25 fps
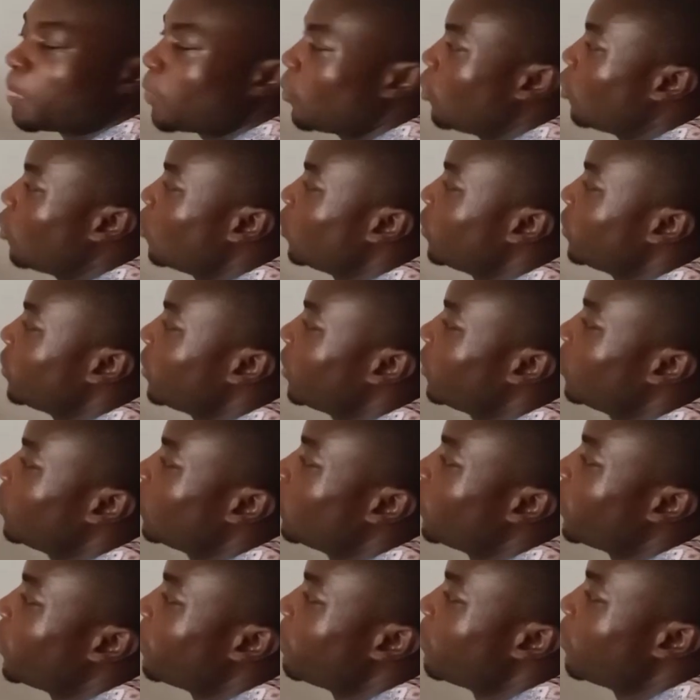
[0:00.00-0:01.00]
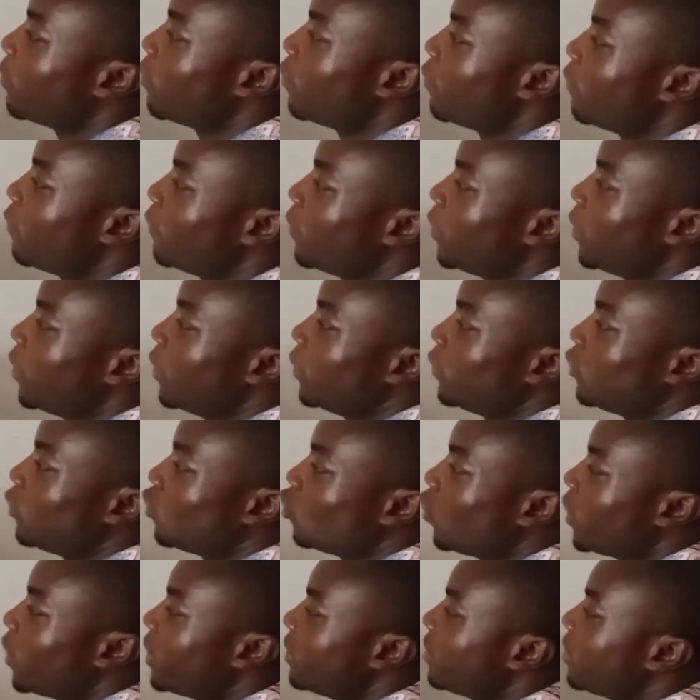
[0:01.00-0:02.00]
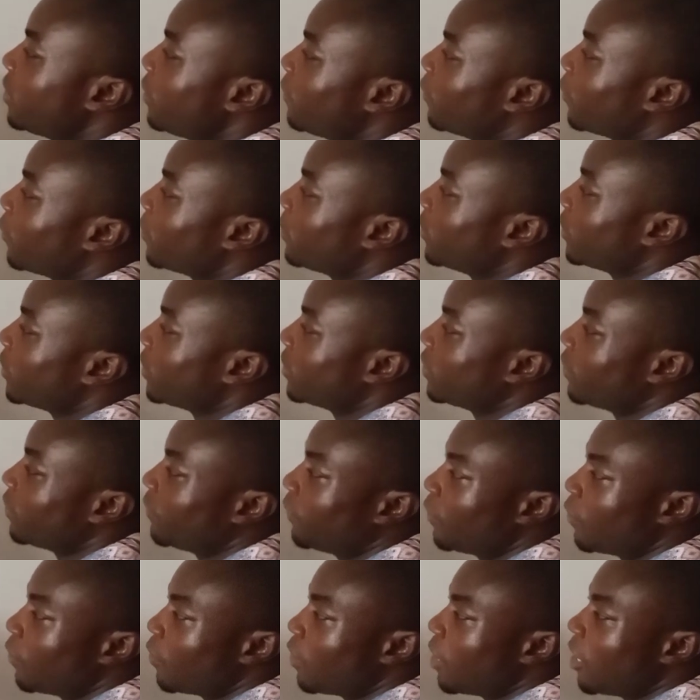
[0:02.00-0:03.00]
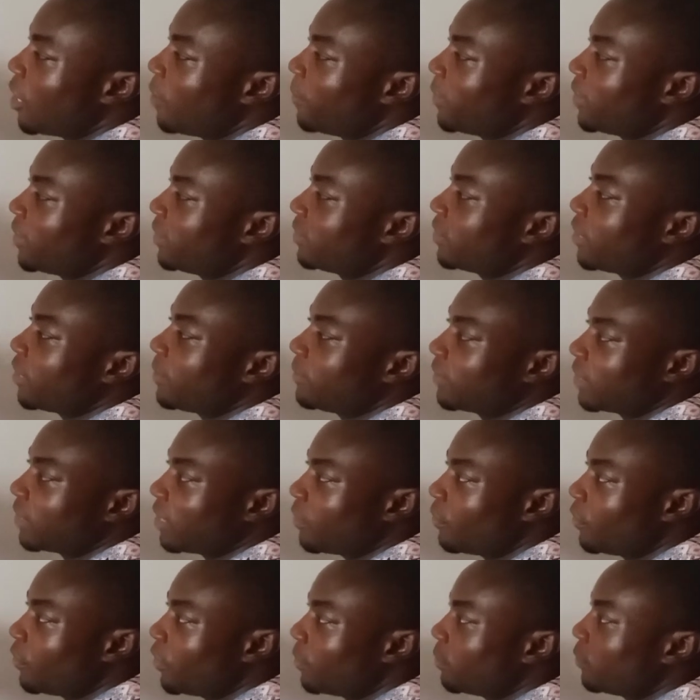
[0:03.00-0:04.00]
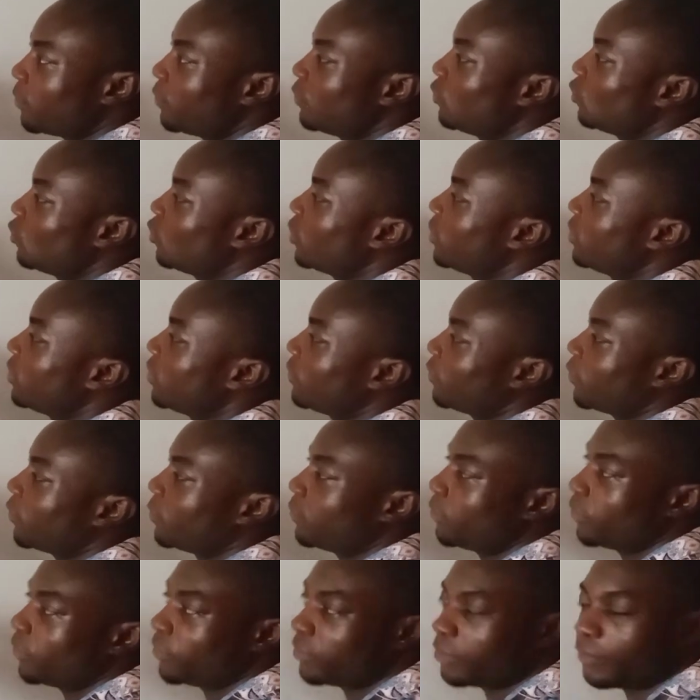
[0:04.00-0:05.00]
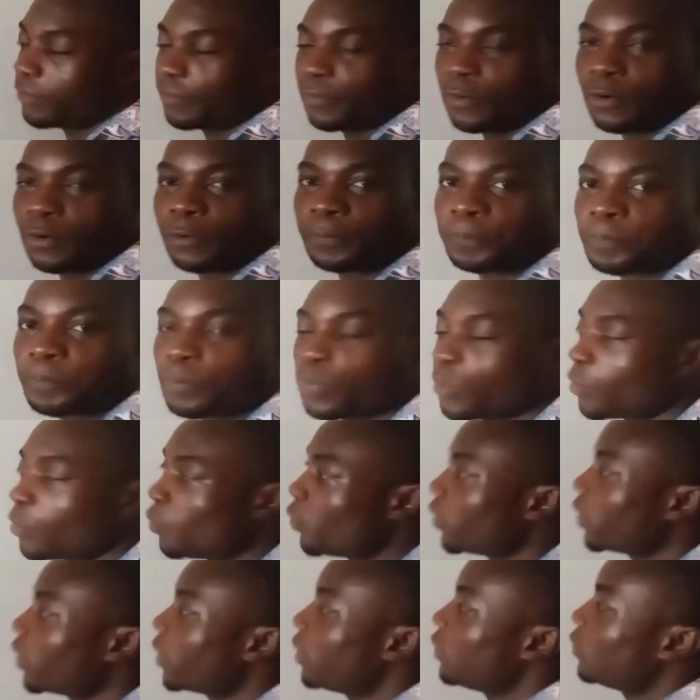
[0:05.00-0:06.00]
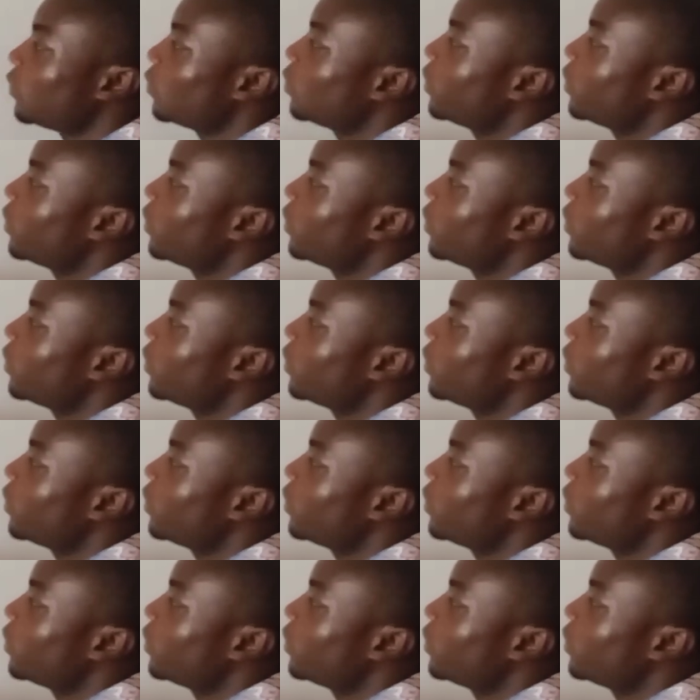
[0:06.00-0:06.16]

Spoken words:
or we say we'll remove 20 from 64. How many times can we remove 20 from 64? We can